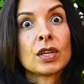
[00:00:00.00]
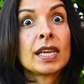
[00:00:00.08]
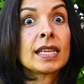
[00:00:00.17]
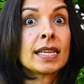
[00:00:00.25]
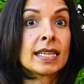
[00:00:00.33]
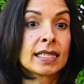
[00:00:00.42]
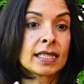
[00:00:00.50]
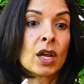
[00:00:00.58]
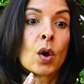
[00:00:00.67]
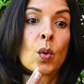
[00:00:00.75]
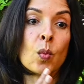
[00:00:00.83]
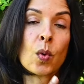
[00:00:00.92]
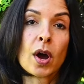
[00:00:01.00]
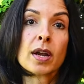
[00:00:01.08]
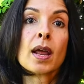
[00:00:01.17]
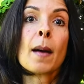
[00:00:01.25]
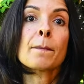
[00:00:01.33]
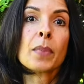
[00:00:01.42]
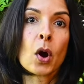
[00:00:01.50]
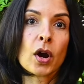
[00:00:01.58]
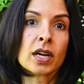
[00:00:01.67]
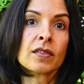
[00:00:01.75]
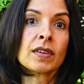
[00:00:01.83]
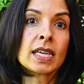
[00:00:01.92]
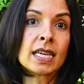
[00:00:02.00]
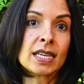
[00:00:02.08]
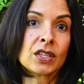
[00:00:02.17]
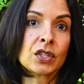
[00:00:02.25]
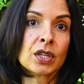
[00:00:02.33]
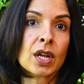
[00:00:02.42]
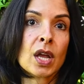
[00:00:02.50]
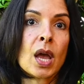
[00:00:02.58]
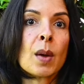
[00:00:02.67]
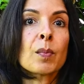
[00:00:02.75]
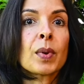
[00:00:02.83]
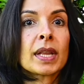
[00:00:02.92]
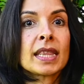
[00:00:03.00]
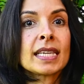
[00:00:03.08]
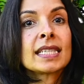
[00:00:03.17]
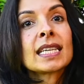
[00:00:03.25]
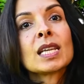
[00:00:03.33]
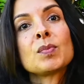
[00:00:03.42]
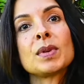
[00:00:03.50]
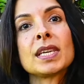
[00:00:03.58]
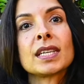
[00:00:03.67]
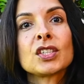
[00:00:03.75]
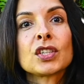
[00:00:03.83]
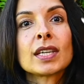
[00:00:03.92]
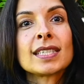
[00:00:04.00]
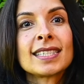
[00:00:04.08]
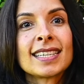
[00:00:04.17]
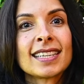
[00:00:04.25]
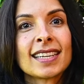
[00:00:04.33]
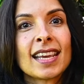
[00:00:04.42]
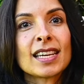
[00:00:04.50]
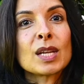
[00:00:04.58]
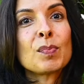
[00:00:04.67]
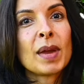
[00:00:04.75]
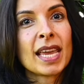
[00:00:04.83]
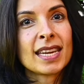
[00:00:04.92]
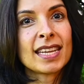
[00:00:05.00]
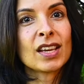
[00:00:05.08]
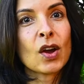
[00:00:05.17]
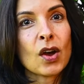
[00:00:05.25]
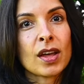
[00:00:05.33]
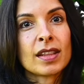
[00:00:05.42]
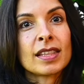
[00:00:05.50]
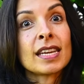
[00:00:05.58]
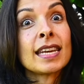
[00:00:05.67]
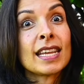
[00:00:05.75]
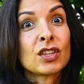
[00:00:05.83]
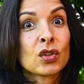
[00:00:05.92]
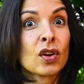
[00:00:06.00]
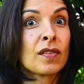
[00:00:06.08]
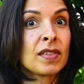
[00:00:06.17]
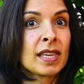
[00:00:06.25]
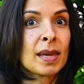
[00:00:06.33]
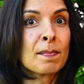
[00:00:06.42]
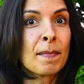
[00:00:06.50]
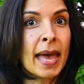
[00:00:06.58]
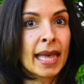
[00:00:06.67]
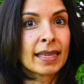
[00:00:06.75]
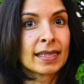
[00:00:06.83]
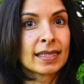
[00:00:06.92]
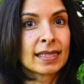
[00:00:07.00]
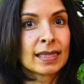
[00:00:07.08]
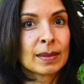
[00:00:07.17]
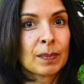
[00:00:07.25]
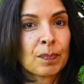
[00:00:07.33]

it is one part of each, but this can be adjusted depending on the nature of the imbalance.